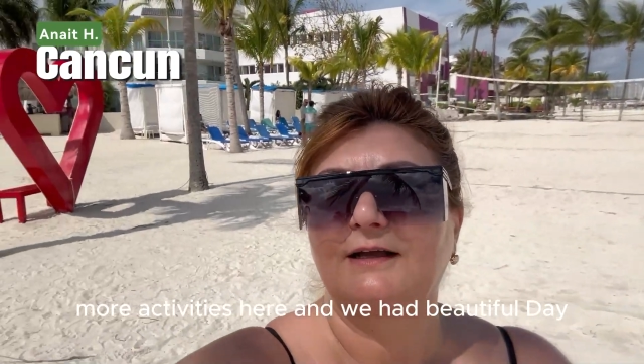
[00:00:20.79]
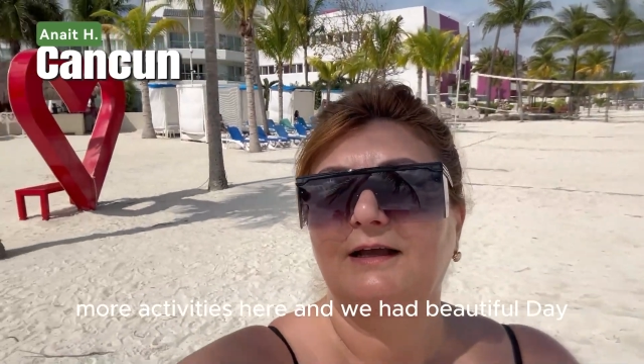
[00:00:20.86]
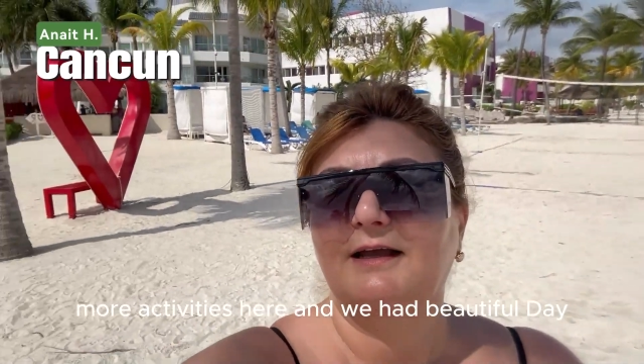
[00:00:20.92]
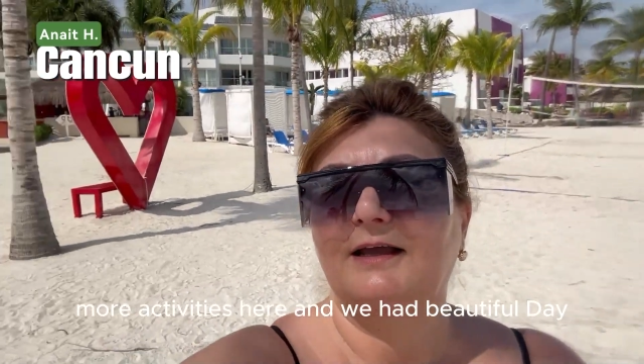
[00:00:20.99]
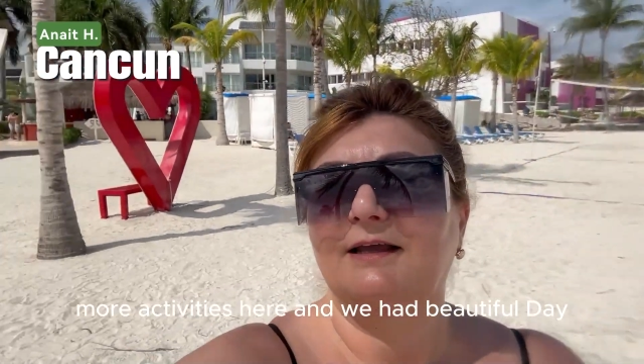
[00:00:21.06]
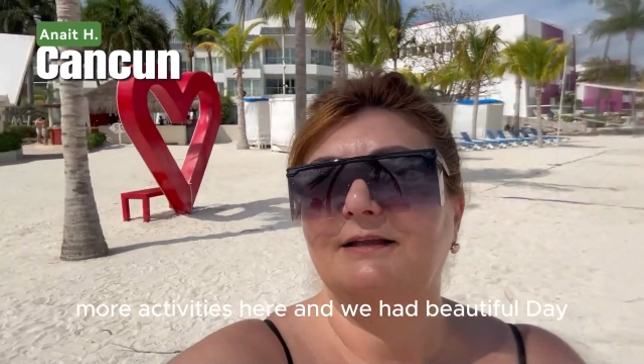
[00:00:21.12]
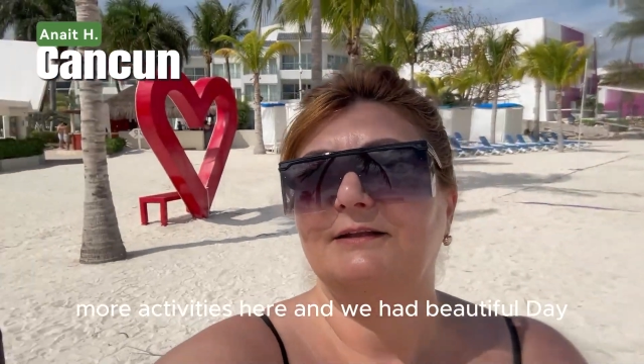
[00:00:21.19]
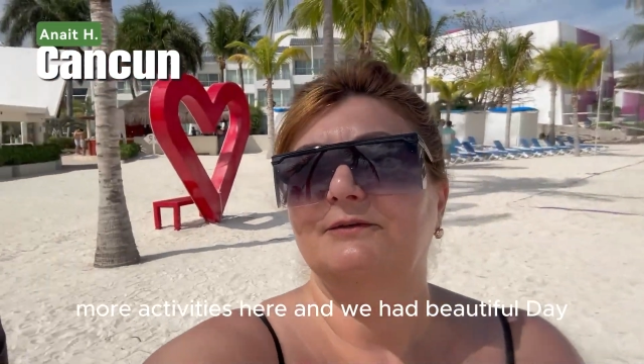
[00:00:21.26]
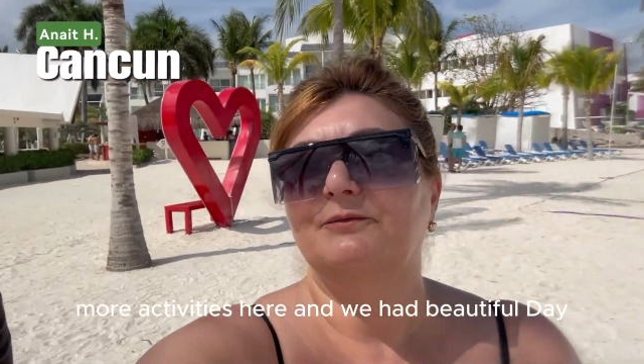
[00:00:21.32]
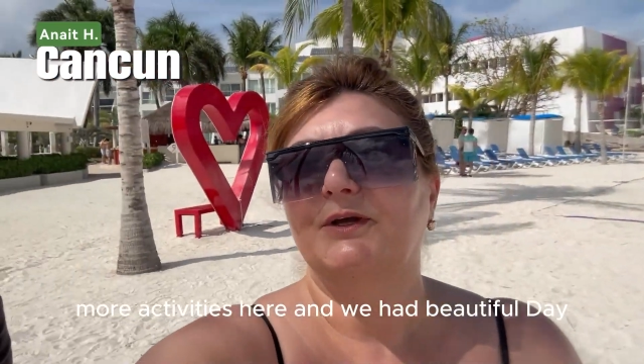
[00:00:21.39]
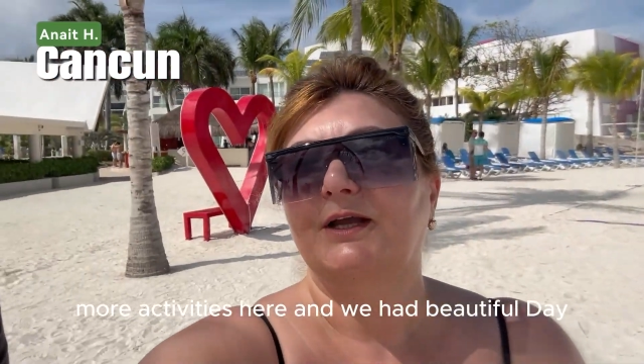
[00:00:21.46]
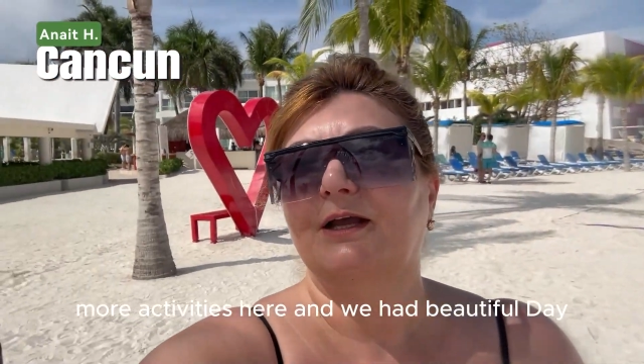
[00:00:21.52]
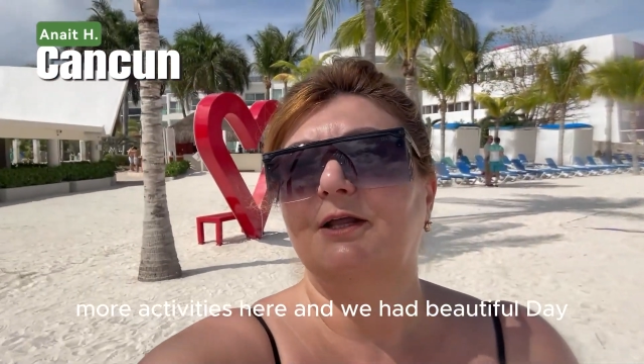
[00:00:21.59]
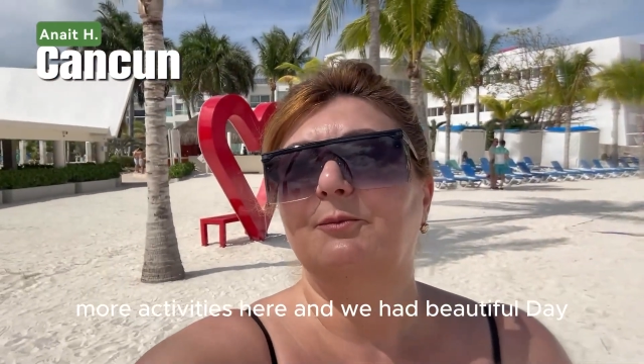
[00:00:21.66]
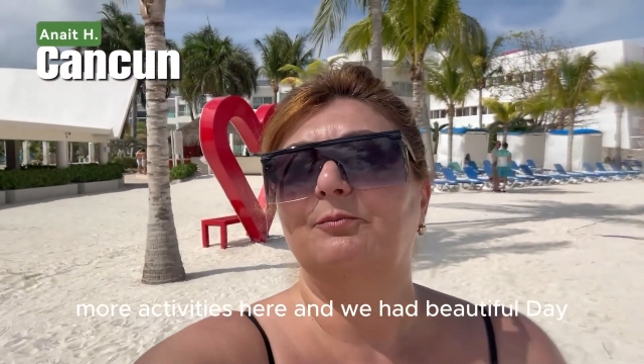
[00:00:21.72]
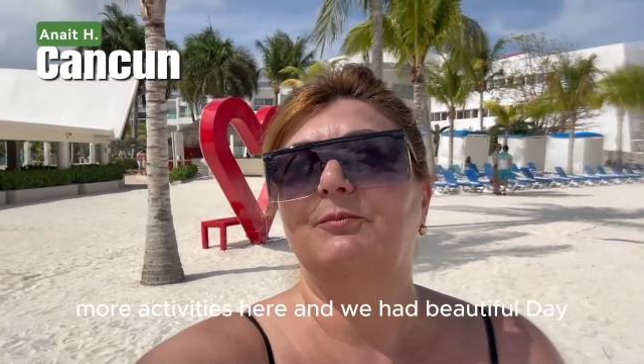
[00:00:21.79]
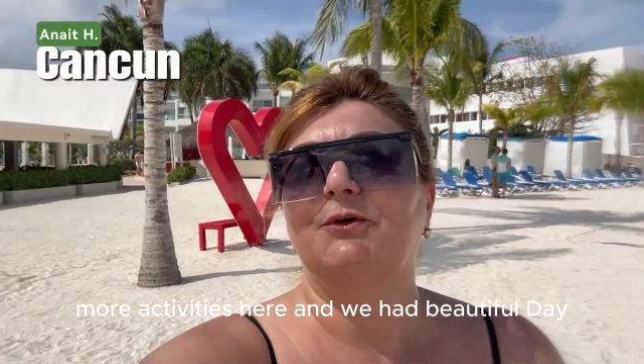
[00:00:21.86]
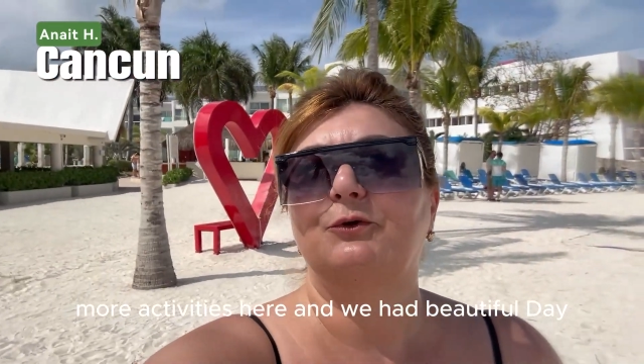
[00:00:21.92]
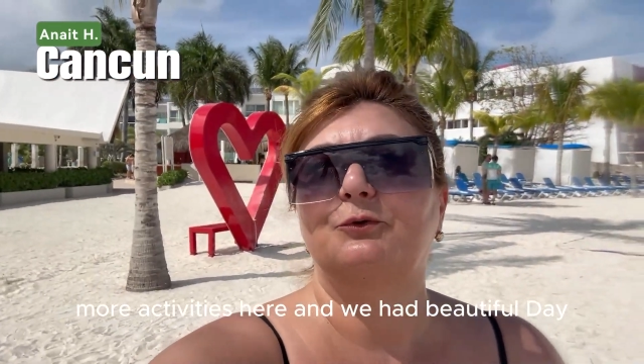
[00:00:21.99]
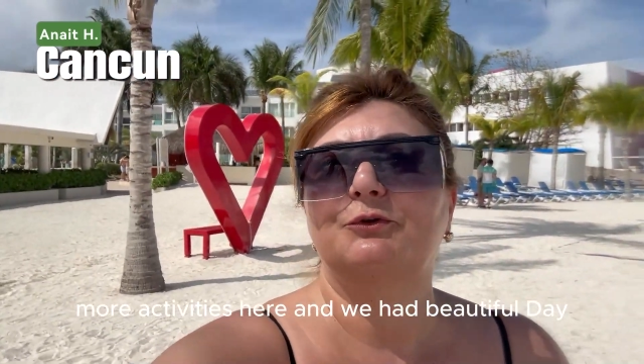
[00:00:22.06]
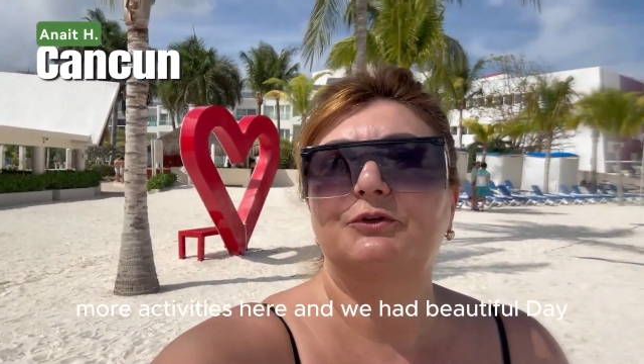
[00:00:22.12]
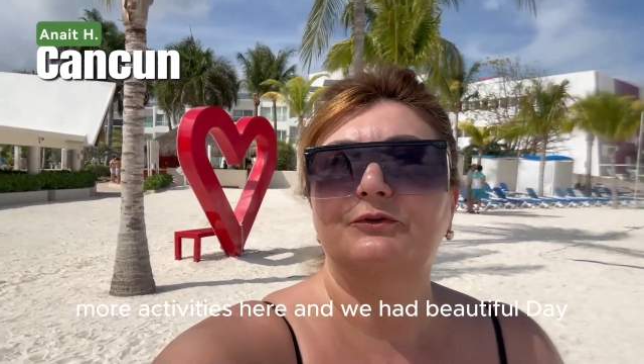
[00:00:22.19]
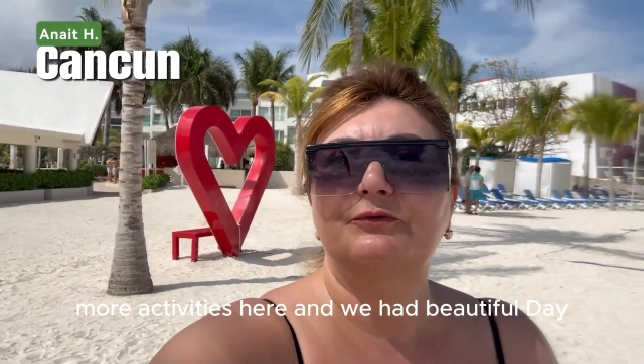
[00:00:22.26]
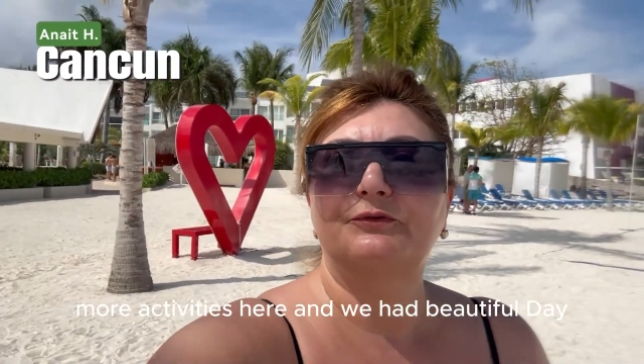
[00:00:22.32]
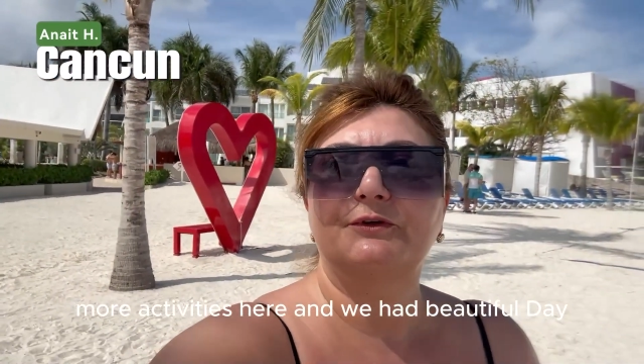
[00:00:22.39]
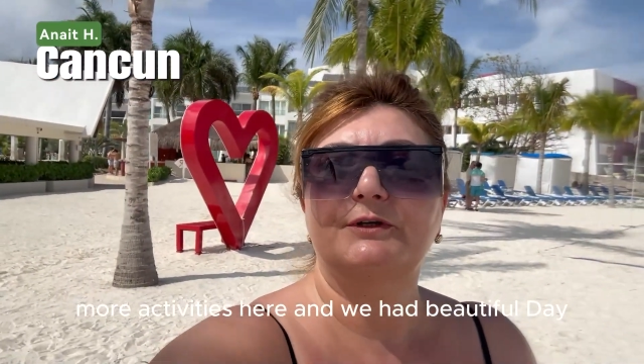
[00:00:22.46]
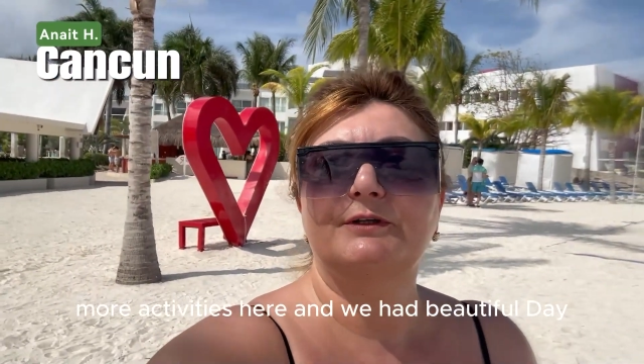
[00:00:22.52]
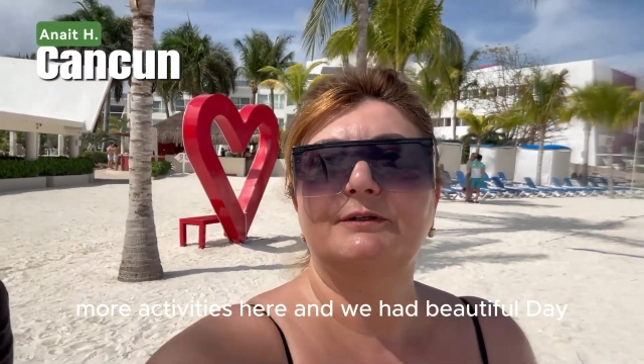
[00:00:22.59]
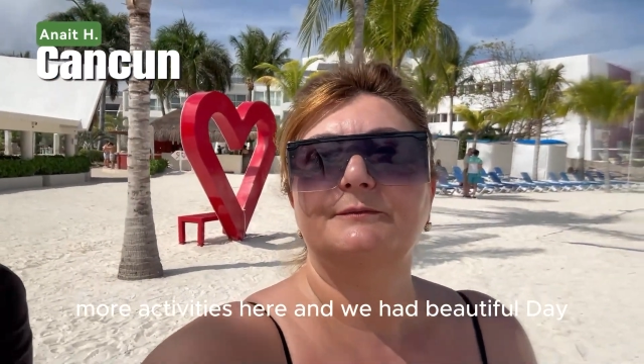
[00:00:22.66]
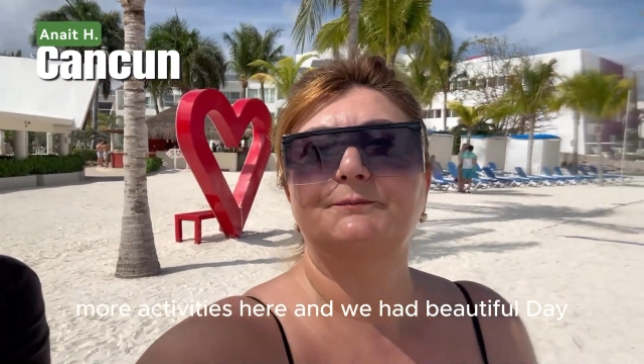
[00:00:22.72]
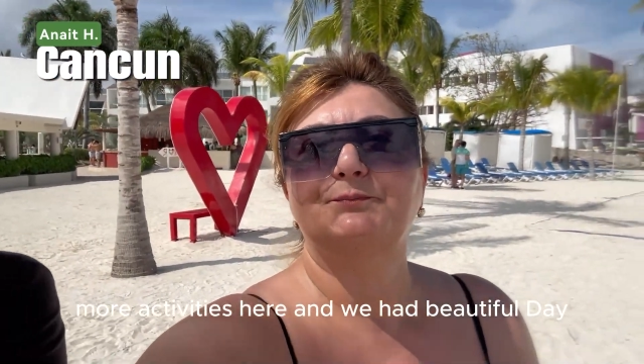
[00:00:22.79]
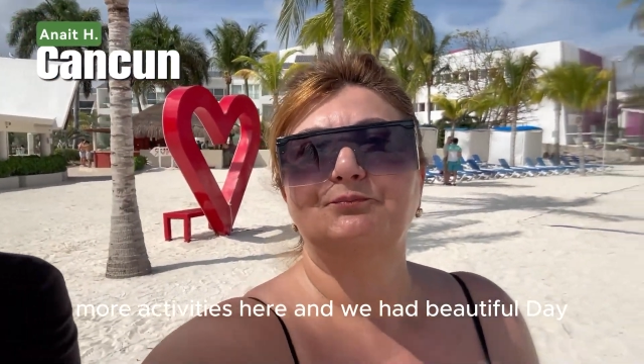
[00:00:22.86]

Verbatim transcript: And we had beautiful